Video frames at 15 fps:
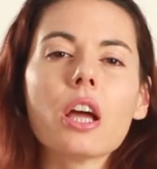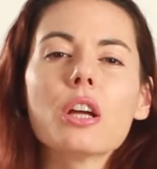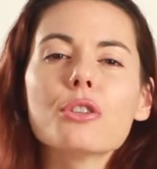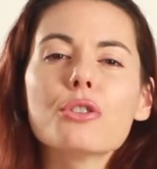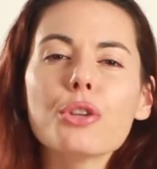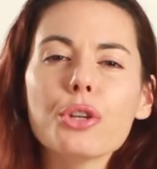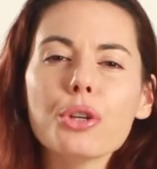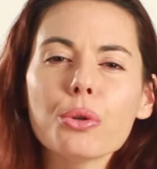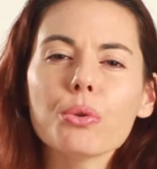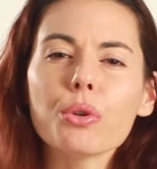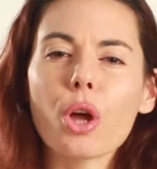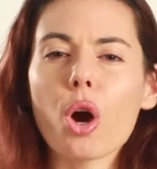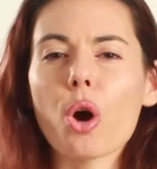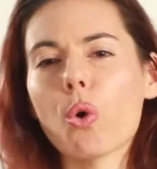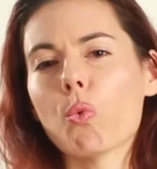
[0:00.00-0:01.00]
Do you
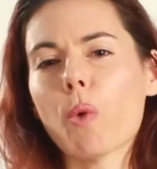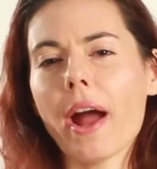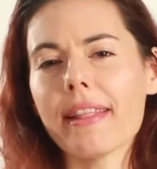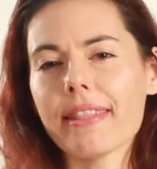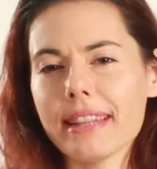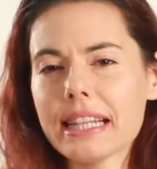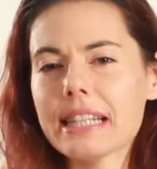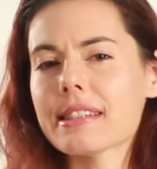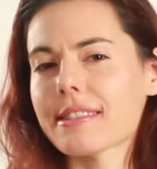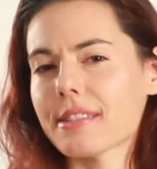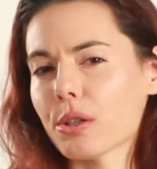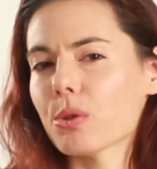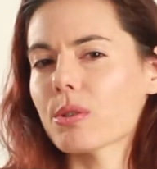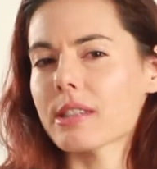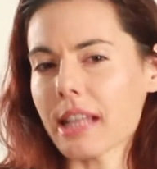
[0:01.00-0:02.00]
know why these
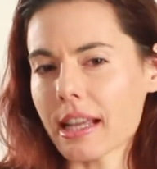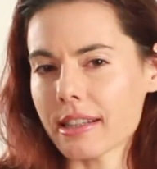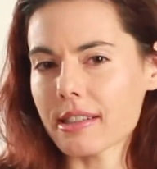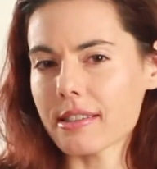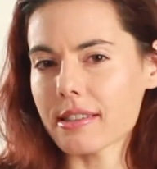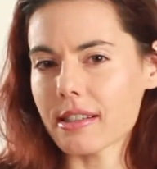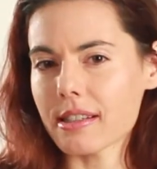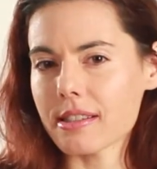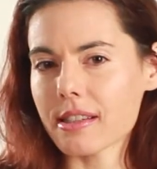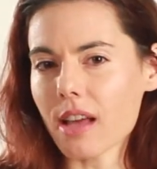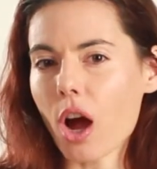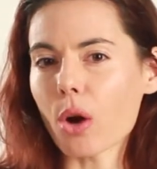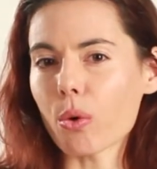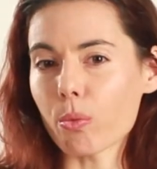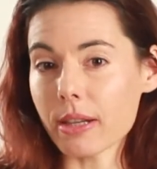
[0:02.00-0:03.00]
two sentences
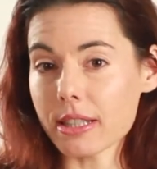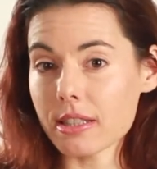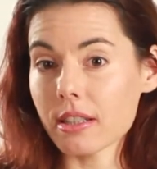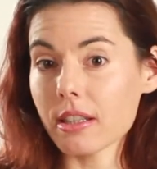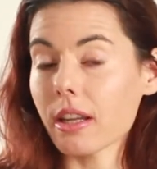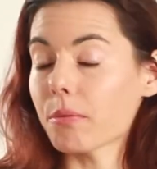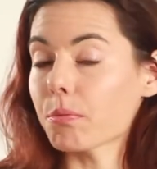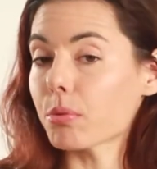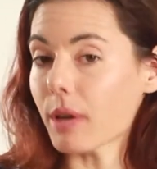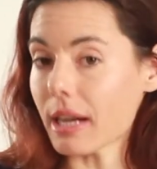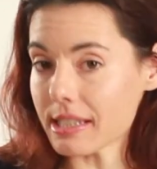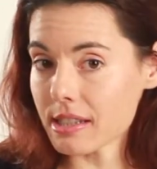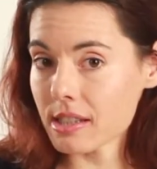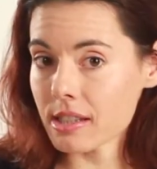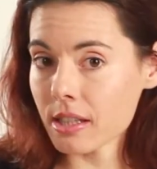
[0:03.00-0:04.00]
are written in
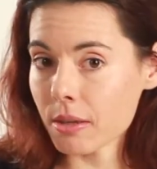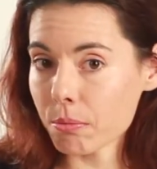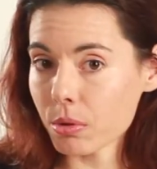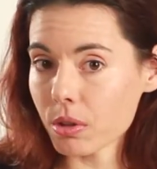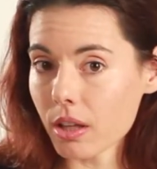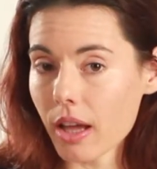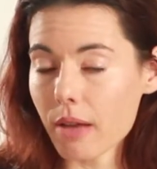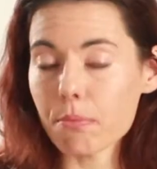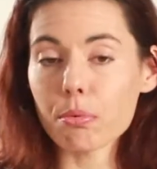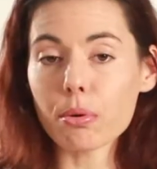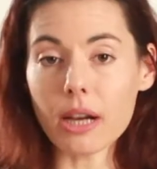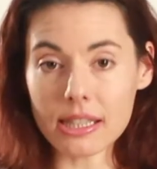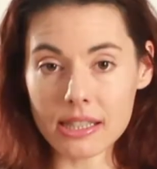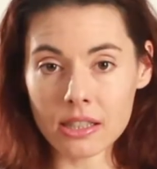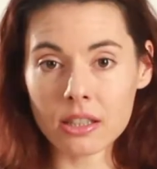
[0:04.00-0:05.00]
present simple and
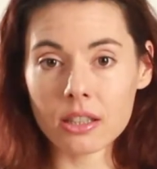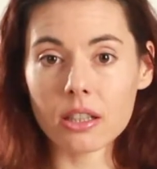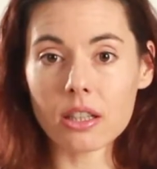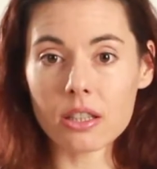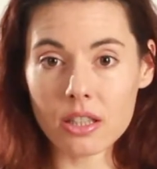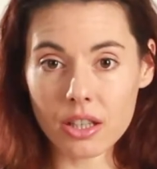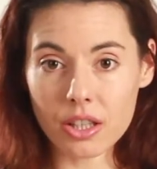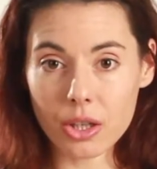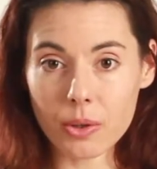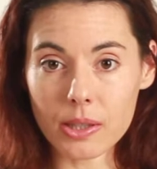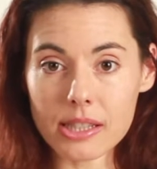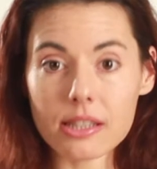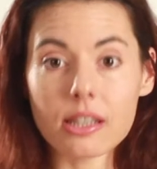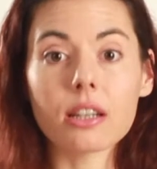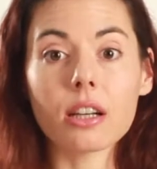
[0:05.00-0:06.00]
present
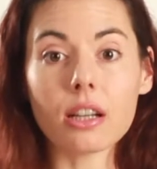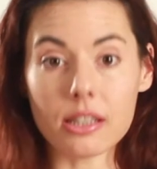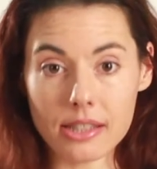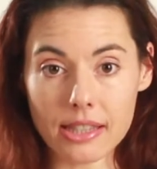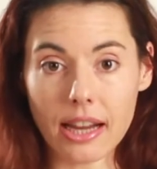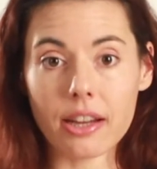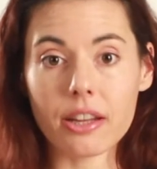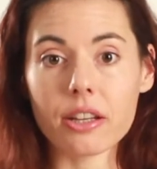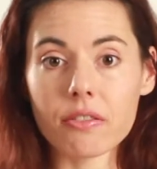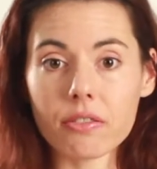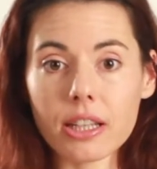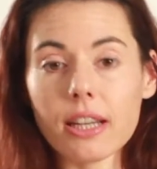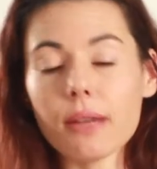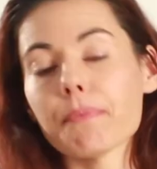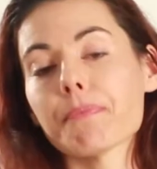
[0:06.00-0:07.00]
continuous consecutively?